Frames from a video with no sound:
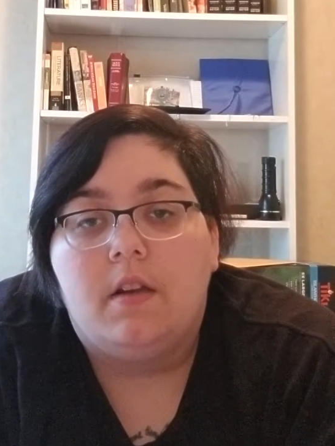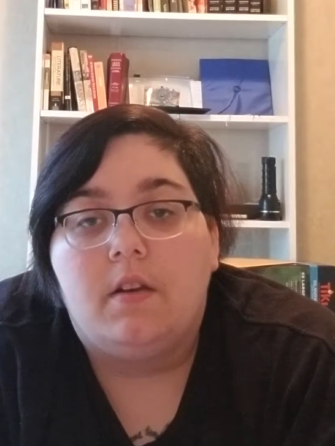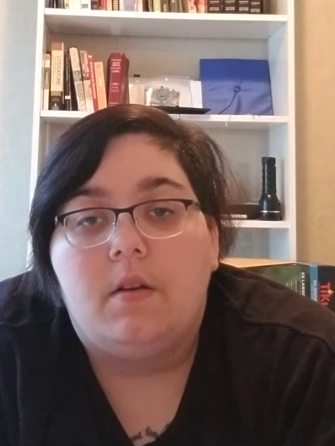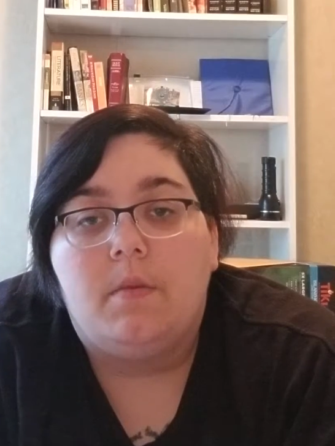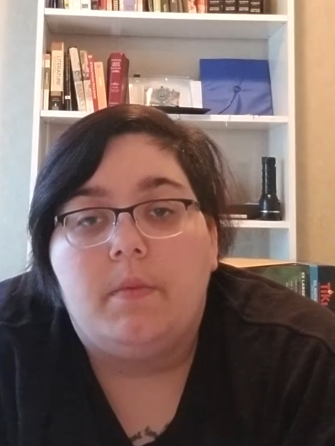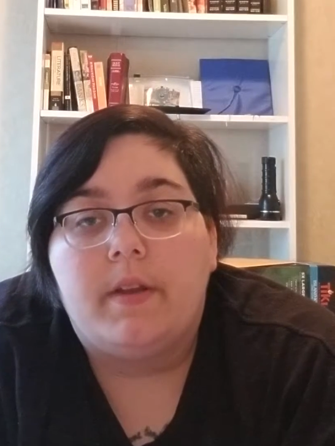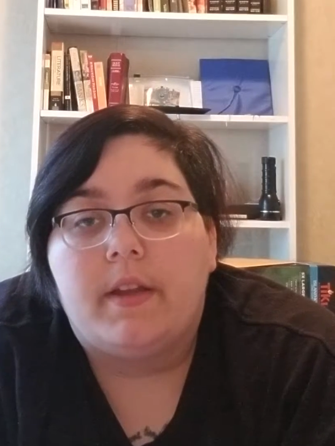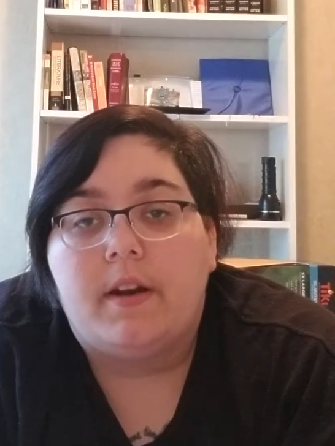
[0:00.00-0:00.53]

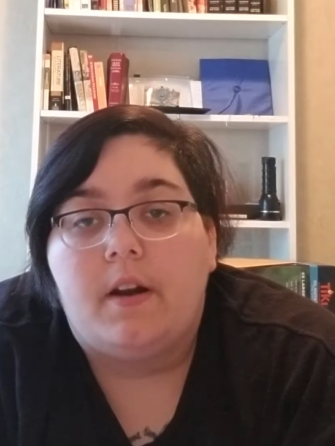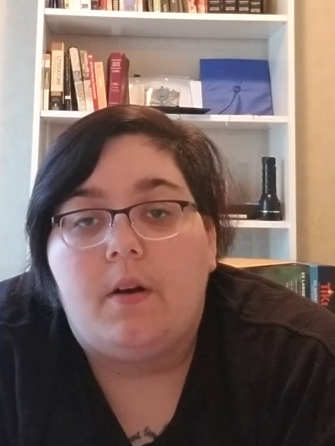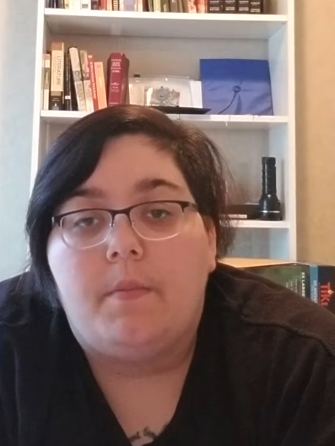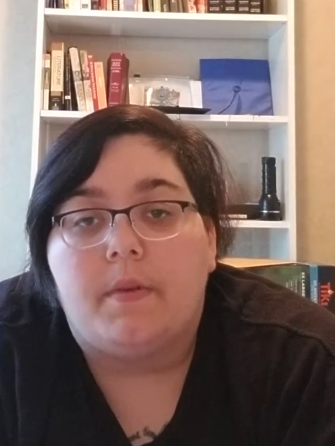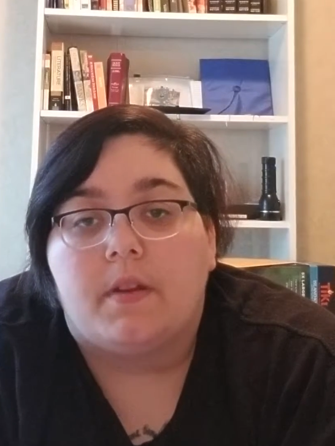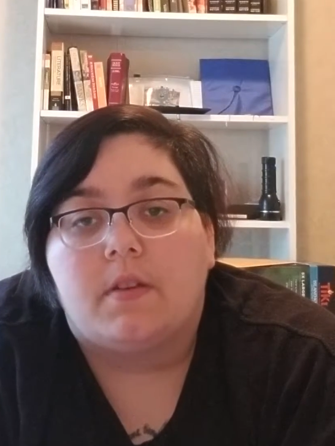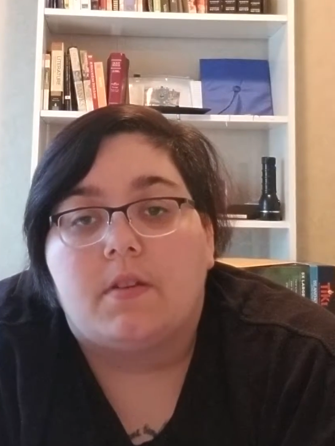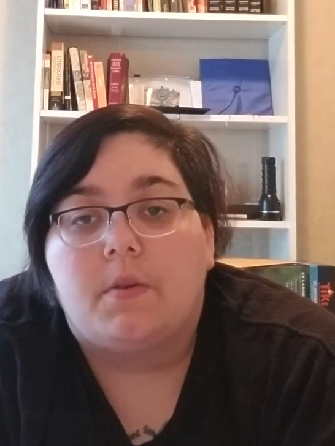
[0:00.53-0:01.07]
Nobody could help
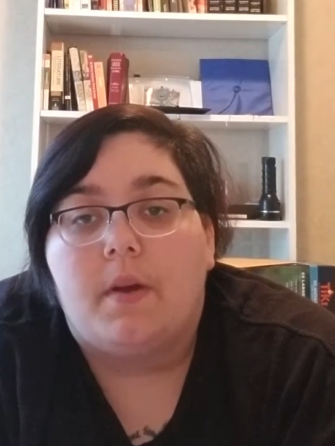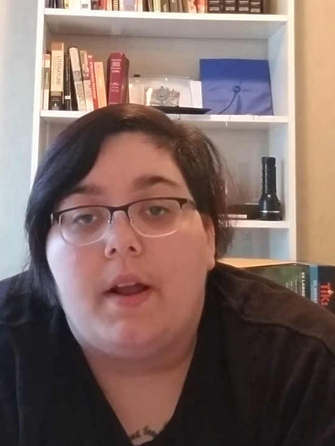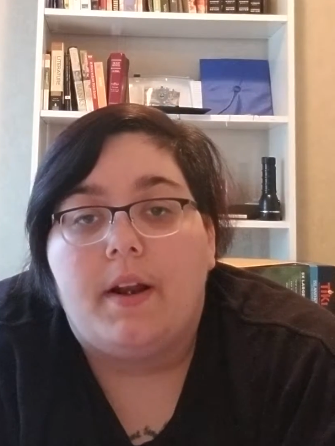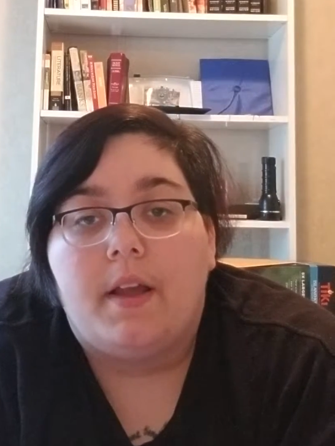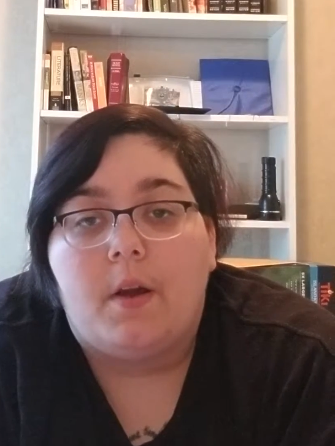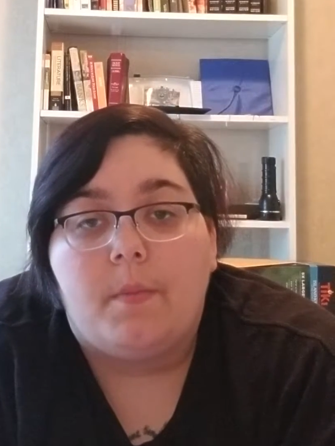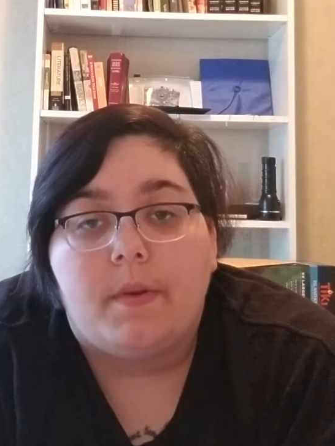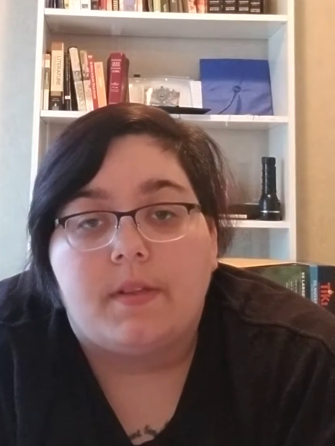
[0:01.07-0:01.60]
me, so I had to
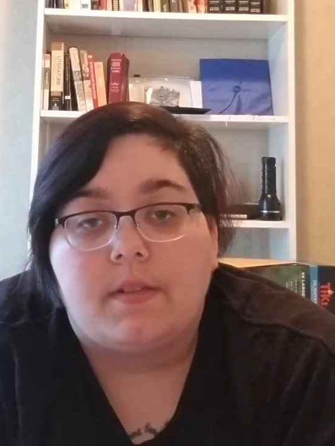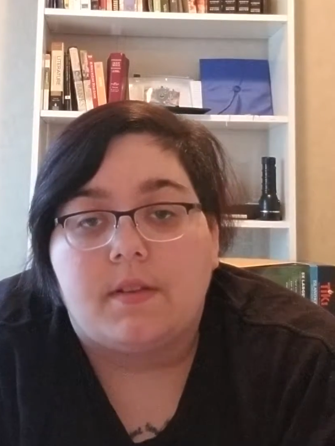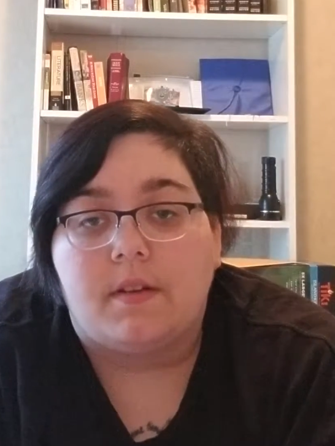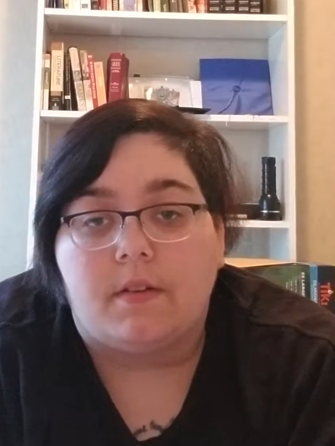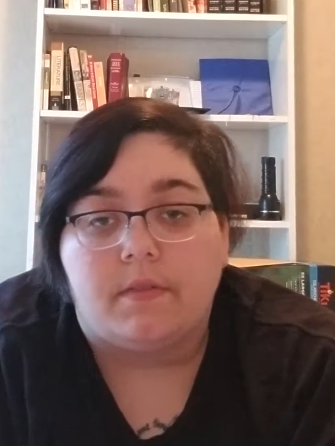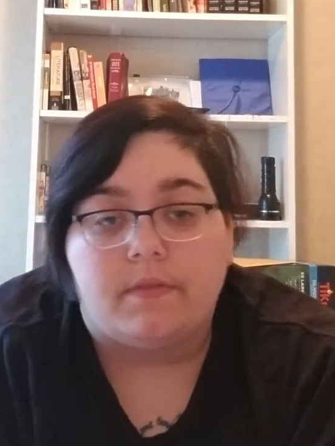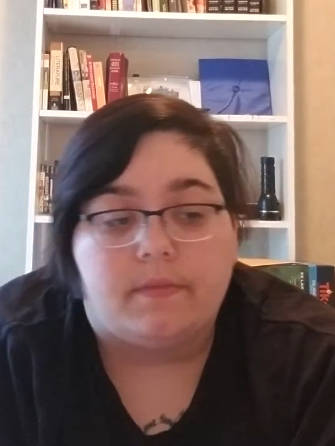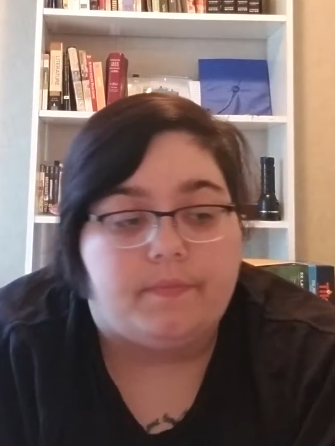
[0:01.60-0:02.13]
help
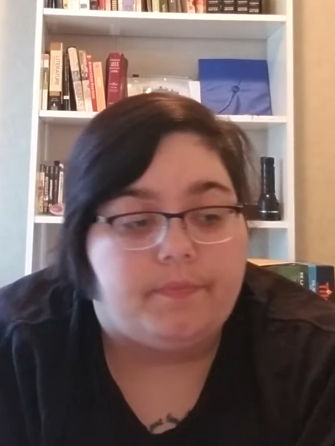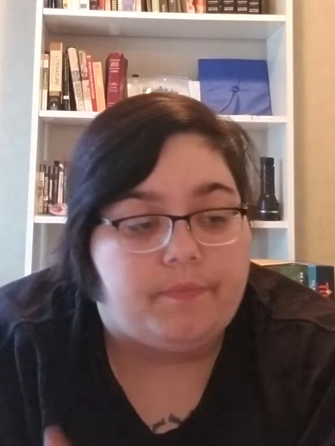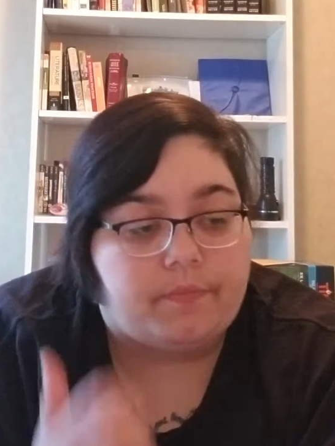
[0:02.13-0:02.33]
myself.